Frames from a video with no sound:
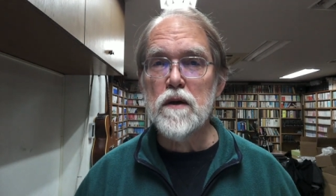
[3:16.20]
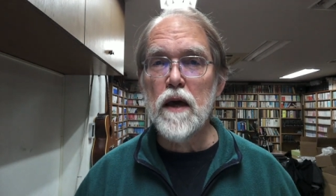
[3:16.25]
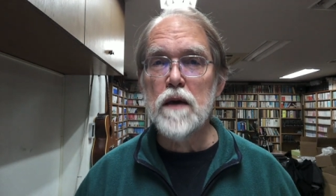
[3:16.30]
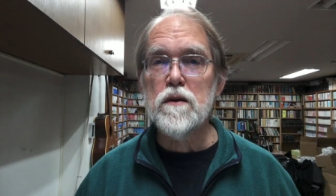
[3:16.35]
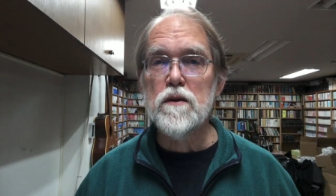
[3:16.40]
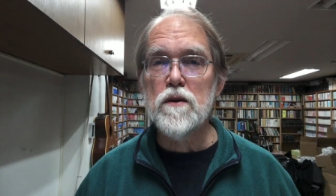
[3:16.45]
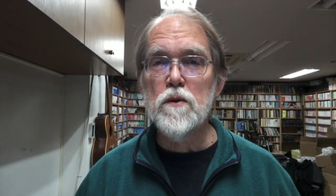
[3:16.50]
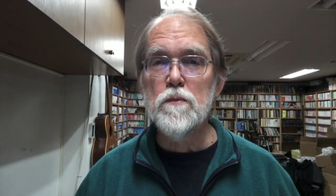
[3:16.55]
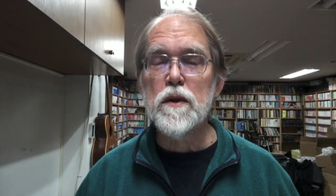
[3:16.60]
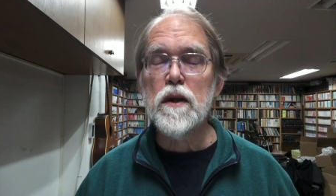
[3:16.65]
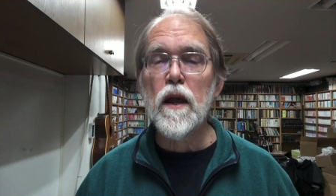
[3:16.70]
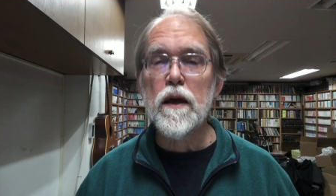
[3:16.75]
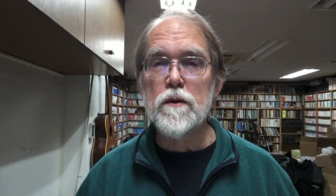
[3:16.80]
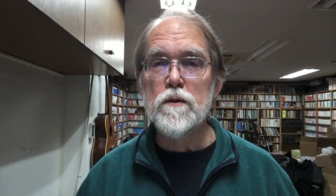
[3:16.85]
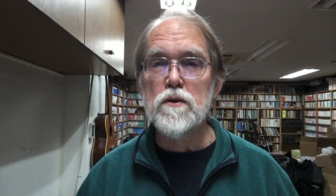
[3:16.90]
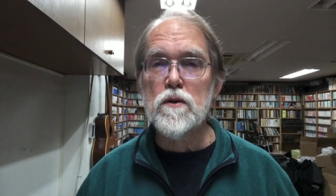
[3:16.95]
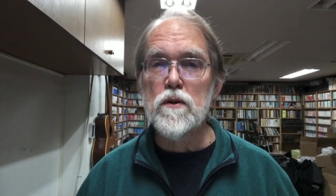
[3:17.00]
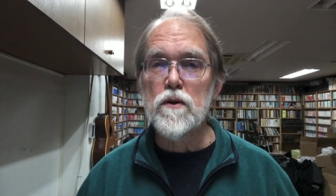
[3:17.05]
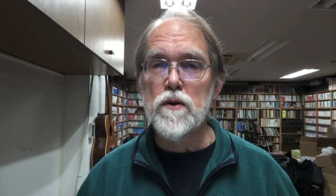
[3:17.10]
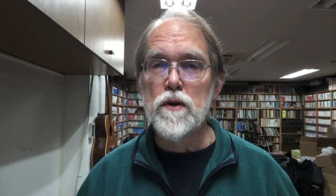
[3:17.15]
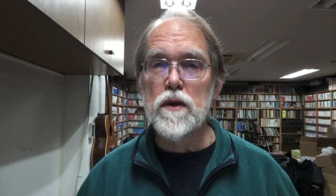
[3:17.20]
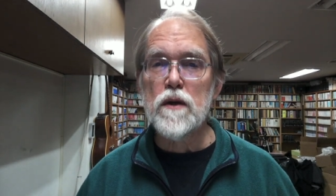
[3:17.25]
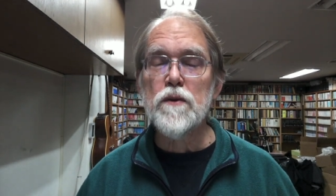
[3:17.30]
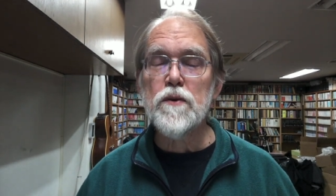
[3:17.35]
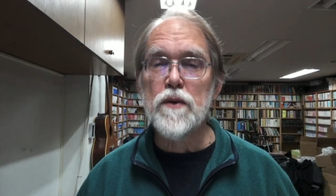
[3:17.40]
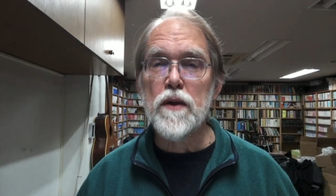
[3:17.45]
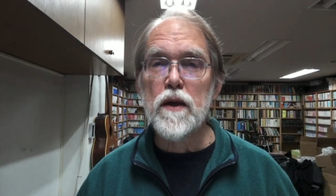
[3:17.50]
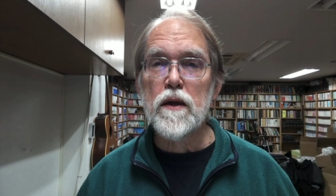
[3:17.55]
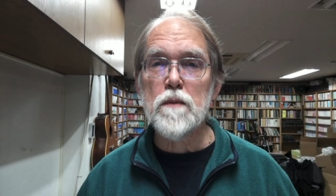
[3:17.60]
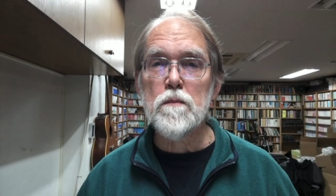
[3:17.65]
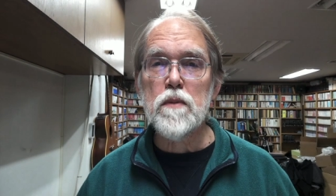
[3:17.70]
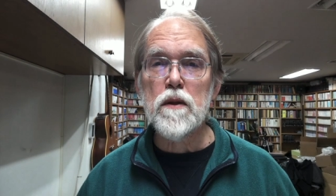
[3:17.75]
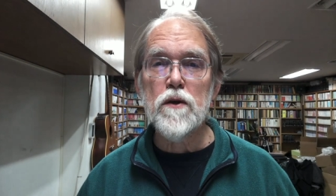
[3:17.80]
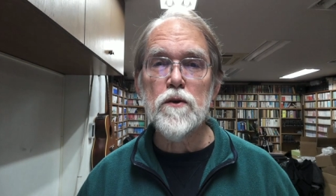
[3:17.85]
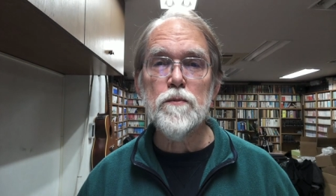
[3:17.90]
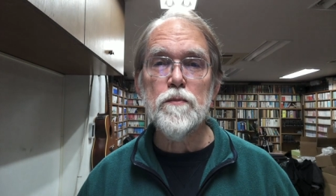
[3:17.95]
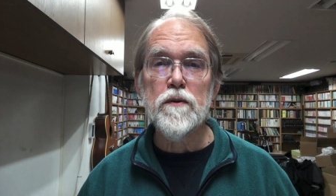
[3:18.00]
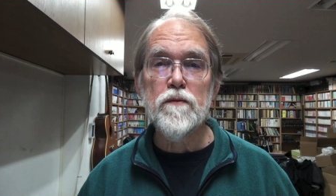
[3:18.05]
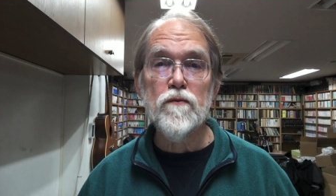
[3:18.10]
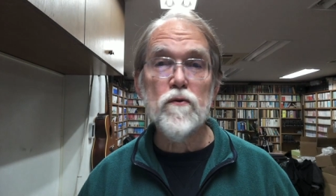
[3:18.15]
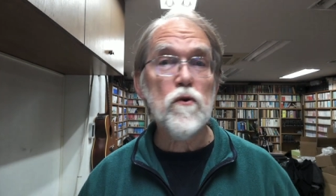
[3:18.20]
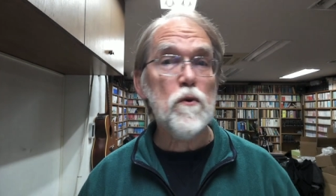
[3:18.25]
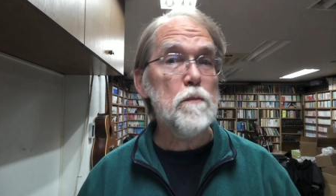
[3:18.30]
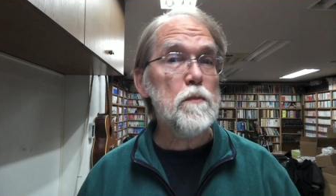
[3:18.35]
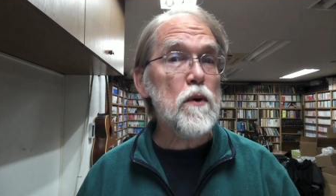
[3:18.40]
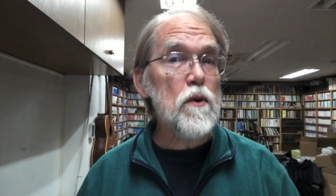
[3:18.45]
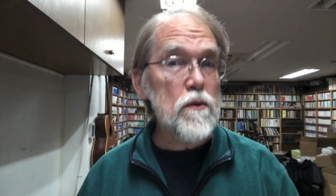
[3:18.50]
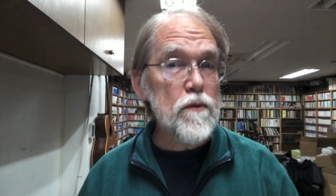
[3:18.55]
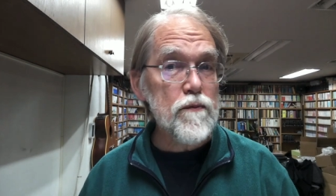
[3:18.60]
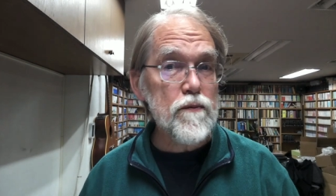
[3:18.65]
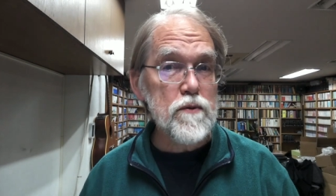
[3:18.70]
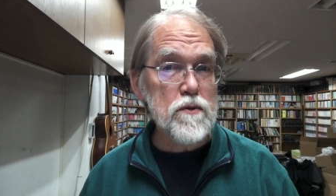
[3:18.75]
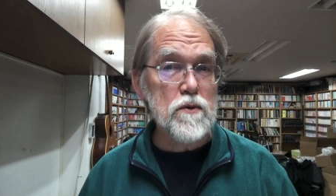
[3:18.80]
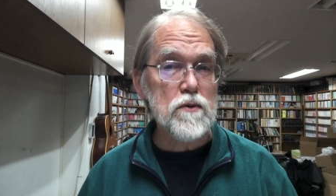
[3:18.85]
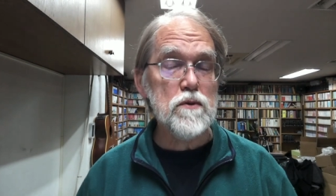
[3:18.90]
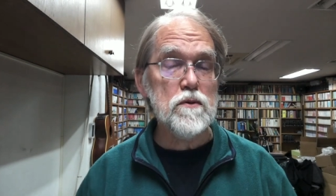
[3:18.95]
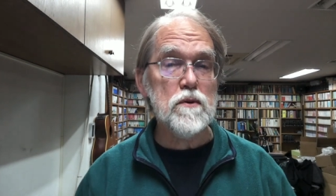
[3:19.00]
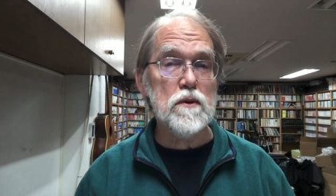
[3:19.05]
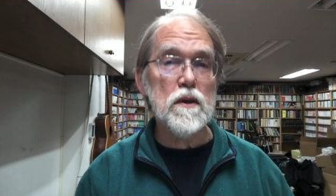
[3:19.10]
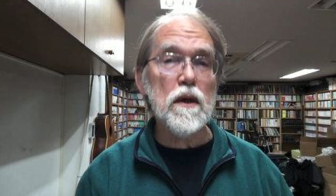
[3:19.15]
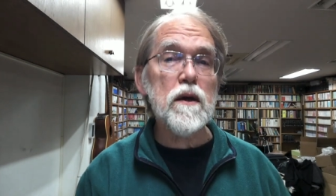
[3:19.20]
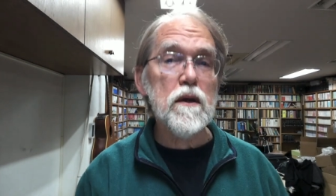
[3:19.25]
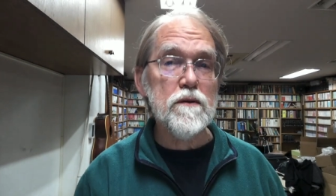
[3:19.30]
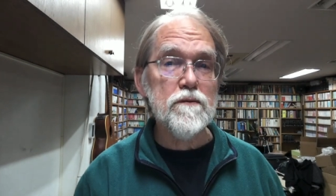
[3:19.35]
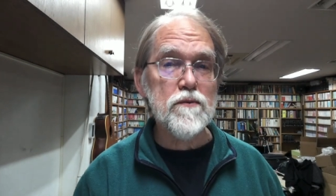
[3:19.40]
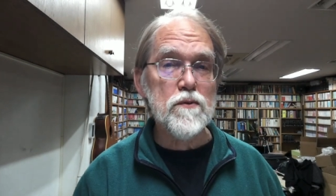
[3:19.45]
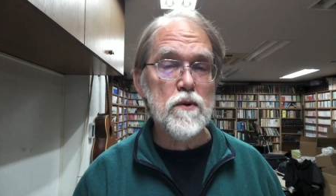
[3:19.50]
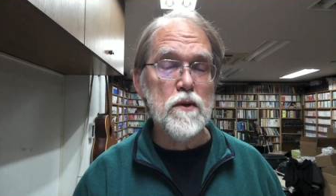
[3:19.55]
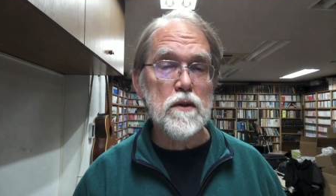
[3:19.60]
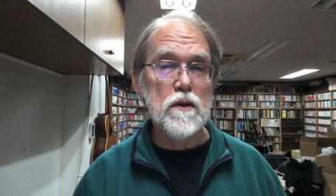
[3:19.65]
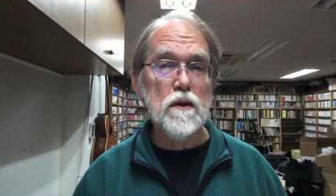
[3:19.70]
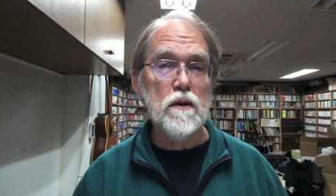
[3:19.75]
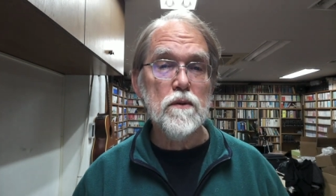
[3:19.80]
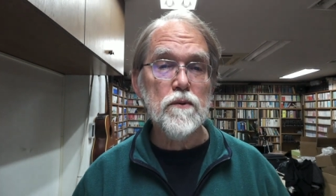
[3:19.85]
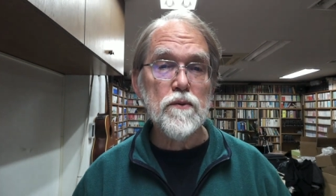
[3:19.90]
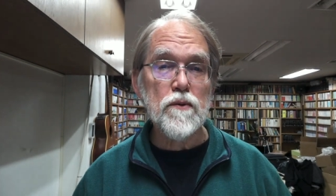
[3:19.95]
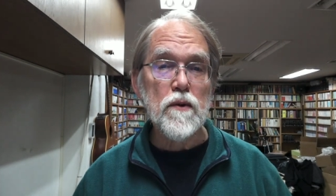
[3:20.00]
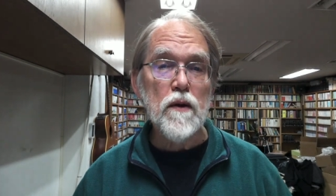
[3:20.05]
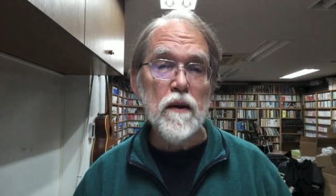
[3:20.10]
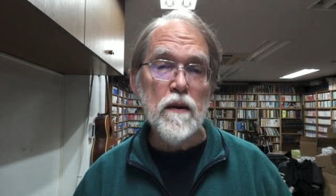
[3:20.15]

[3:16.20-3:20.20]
human language learning has taken place before, both for children and for adults.